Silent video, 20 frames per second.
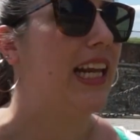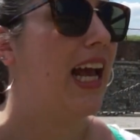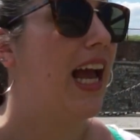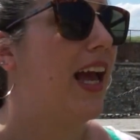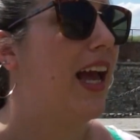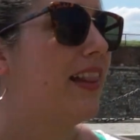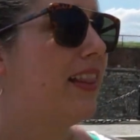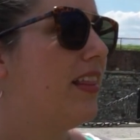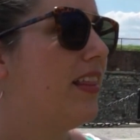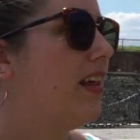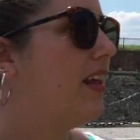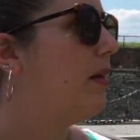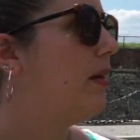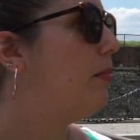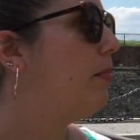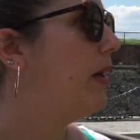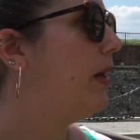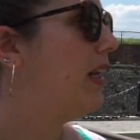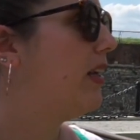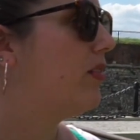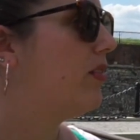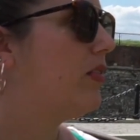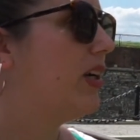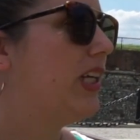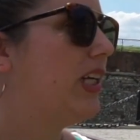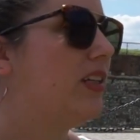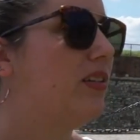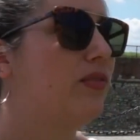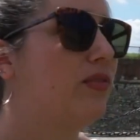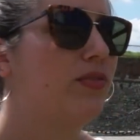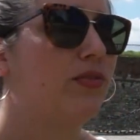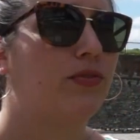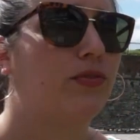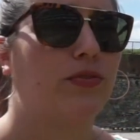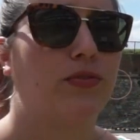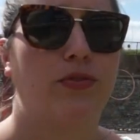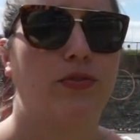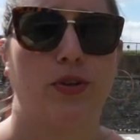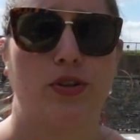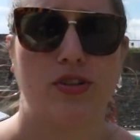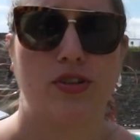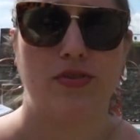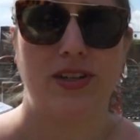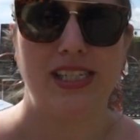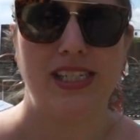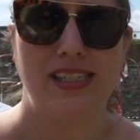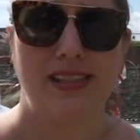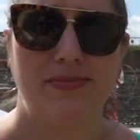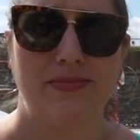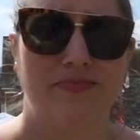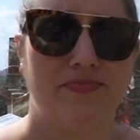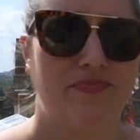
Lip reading: at the Belgrade fortress.